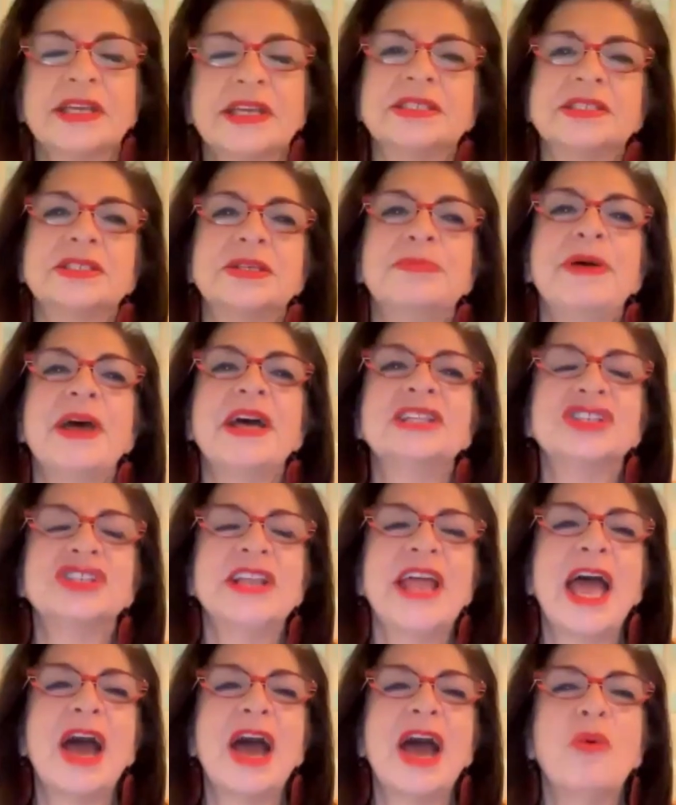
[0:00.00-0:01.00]
a little bit
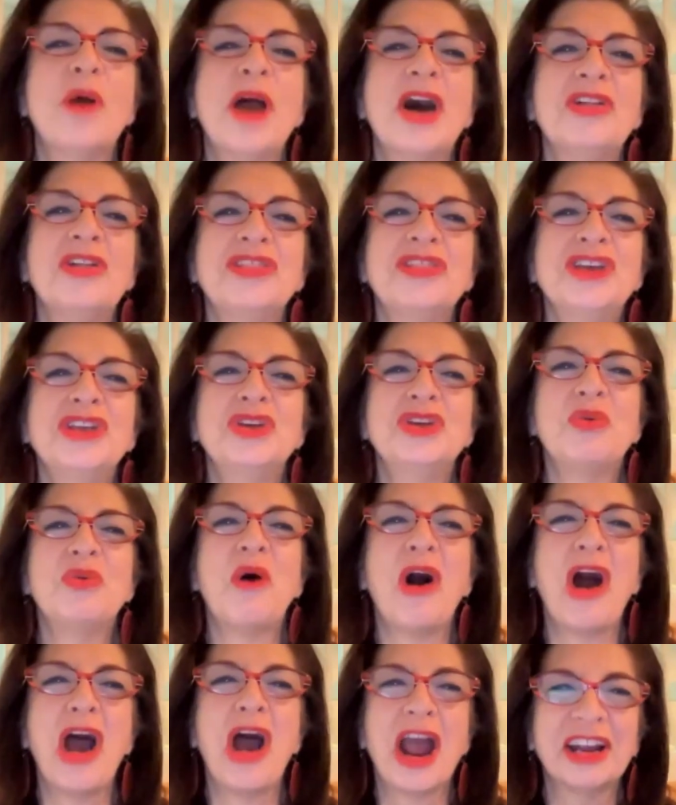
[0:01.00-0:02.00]
about the wealth how wealthy tax?
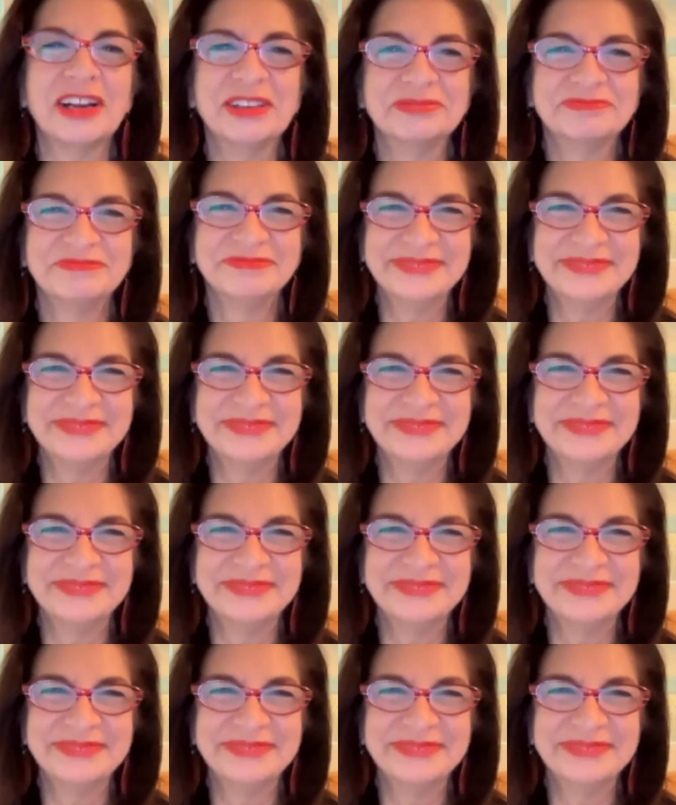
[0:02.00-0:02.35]
you are.